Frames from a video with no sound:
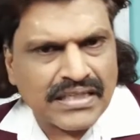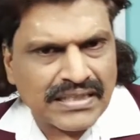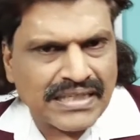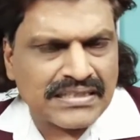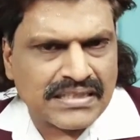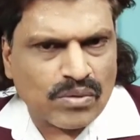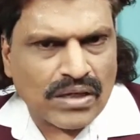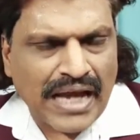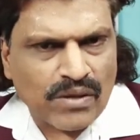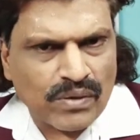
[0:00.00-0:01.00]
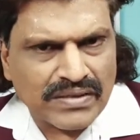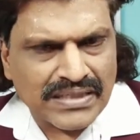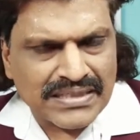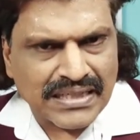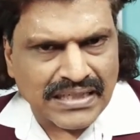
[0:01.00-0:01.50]
that is the language
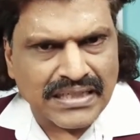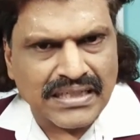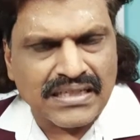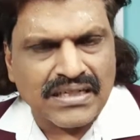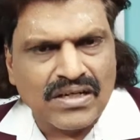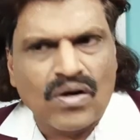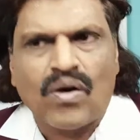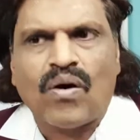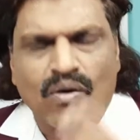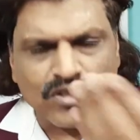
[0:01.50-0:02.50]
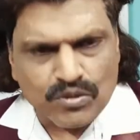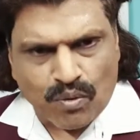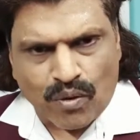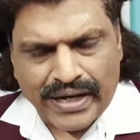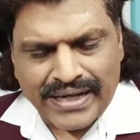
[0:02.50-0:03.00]
is heard or
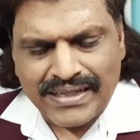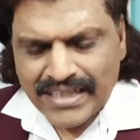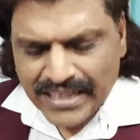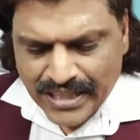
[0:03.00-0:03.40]
spoken,